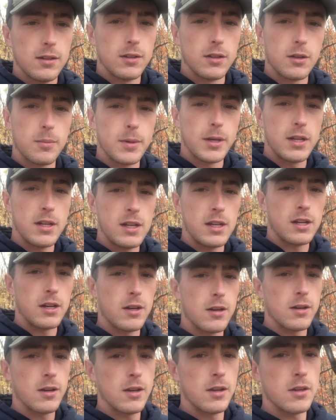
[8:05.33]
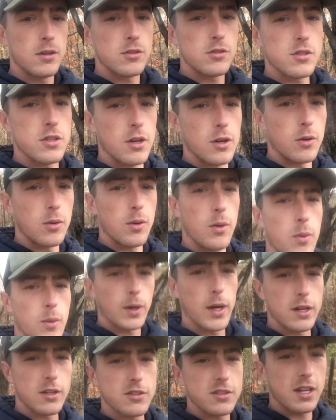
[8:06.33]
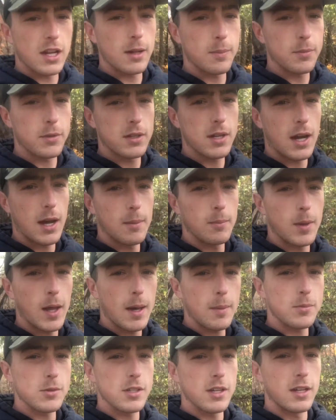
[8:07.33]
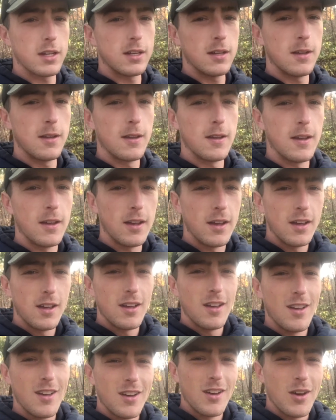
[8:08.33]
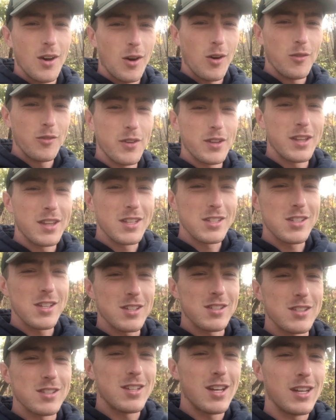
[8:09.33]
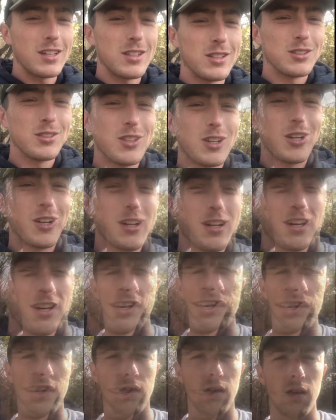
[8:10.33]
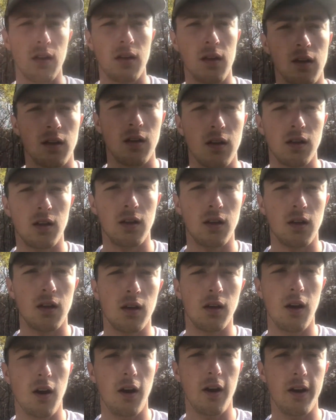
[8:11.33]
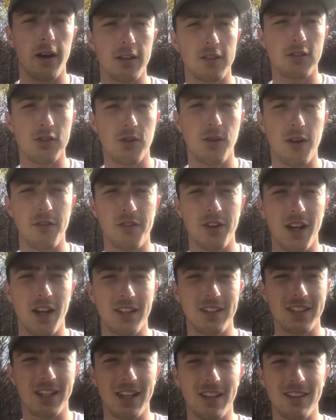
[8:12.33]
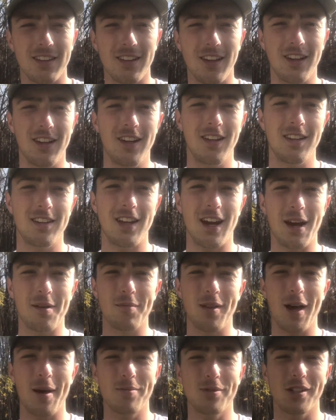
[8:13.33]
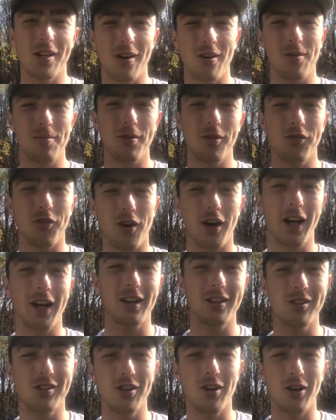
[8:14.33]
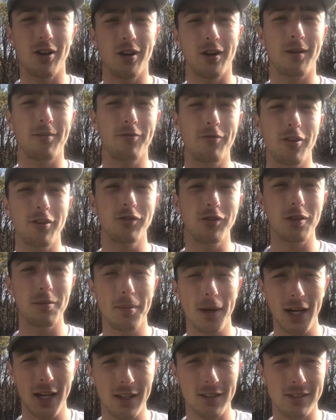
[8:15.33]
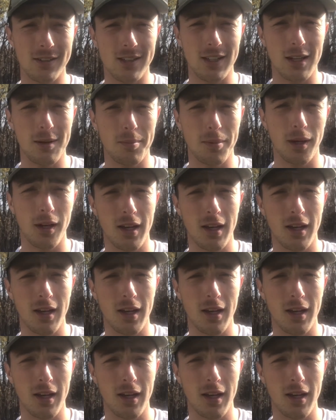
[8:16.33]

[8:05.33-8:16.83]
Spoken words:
little bit neater. So we're gonna set up the time lapse, and hopefully this doesn't take till dark. All right, so I forgot to get the time lapse going before I got started. I'm 50 bags deep